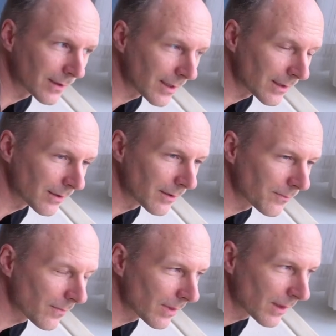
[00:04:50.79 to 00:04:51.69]
then
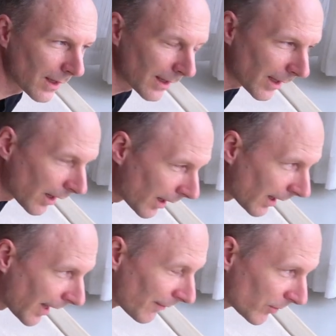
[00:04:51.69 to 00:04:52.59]

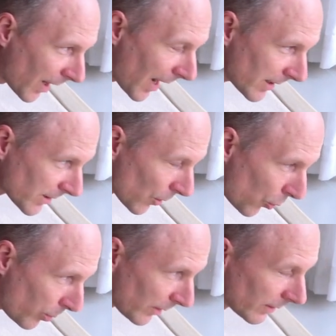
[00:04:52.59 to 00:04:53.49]
have your eyes
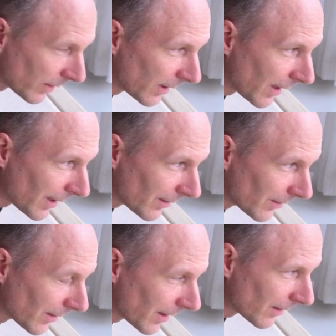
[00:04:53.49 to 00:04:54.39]
open
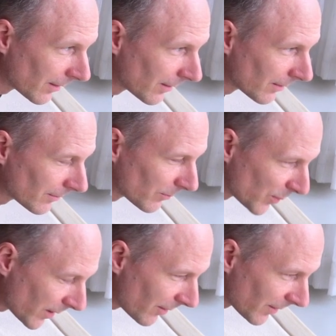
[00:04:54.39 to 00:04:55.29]
and
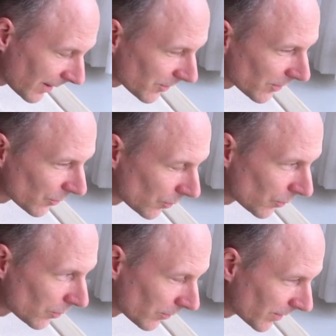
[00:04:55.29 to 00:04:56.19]
bring your attention
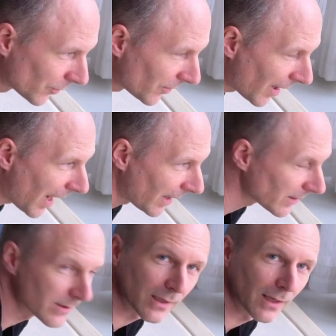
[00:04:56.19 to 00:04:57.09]
to, to your
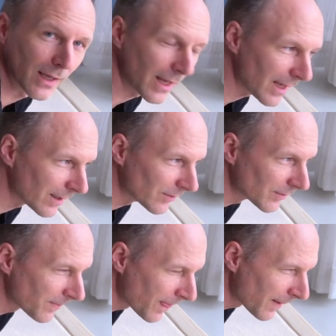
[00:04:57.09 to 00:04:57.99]
eyes
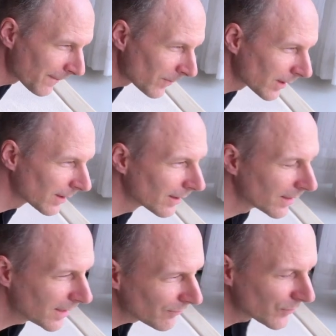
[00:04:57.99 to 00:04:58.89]
and
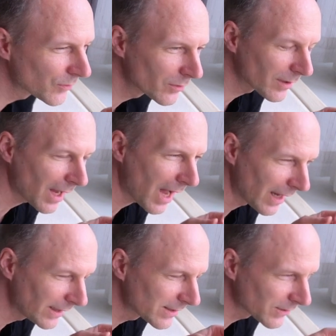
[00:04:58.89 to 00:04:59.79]
lift your eyes